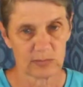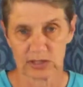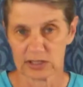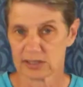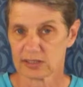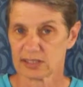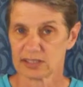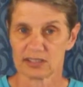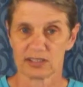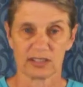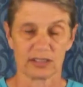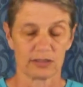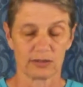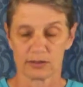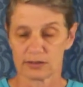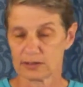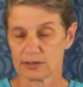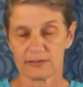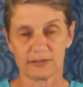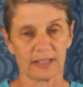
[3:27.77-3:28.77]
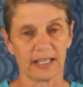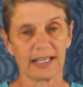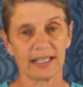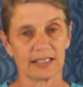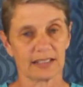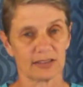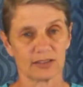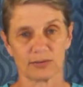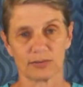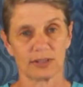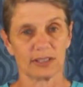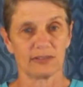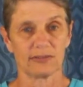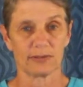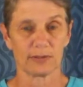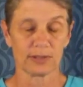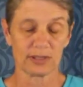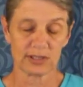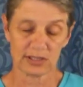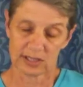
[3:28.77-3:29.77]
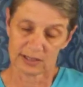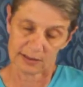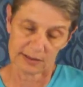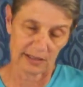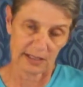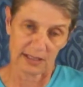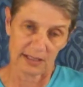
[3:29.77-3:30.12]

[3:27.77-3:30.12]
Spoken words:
just continuing to flank is reinforcing.